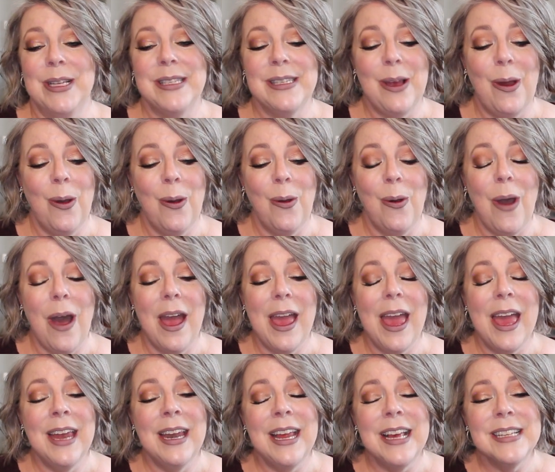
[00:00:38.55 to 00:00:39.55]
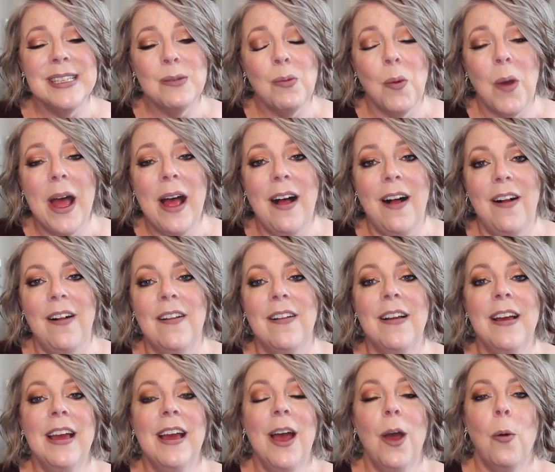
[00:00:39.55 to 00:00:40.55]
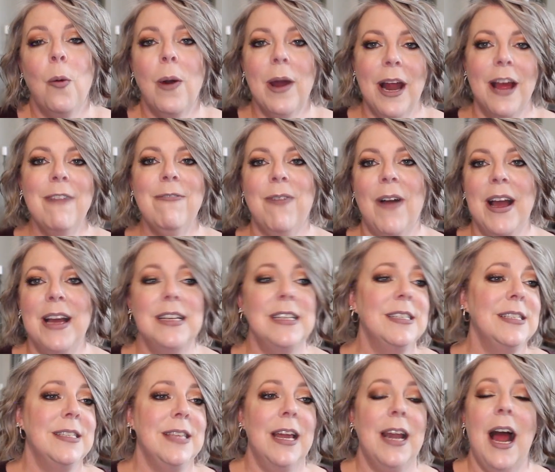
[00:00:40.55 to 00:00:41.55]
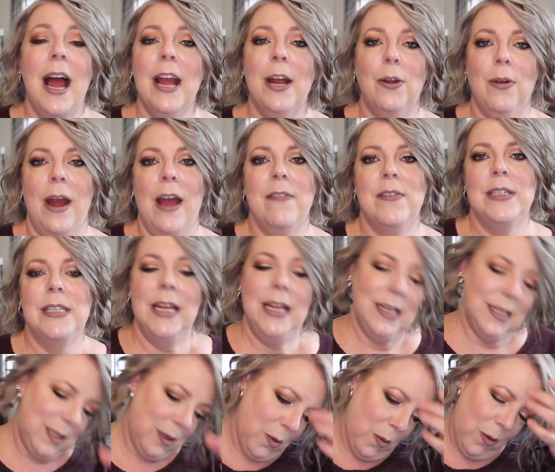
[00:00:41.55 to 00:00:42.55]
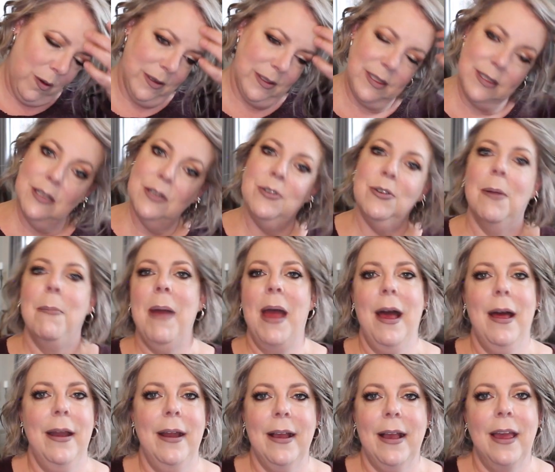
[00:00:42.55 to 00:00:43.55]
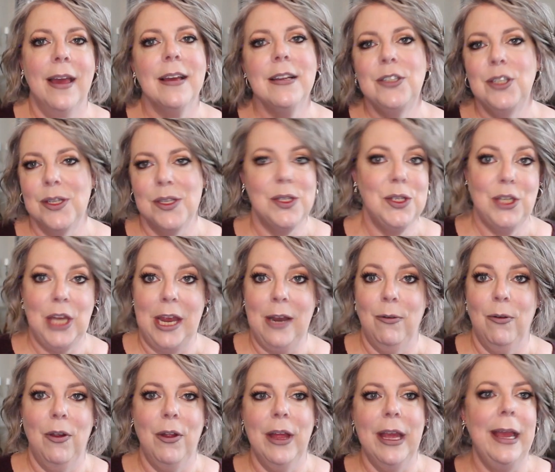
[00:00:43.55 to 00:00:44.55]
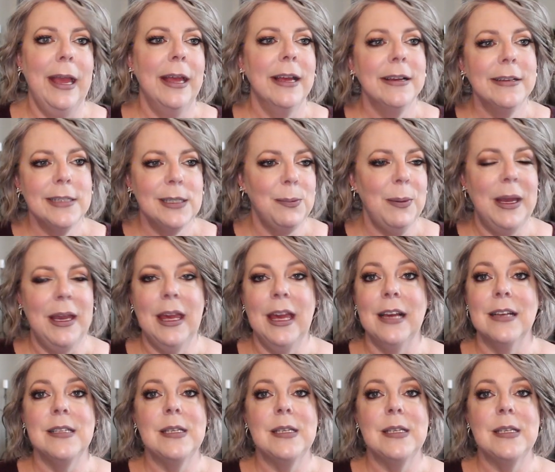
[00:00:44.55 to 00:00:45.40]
So, and as well, what I find is that I gravitate towards the dramatic, just generally speaking.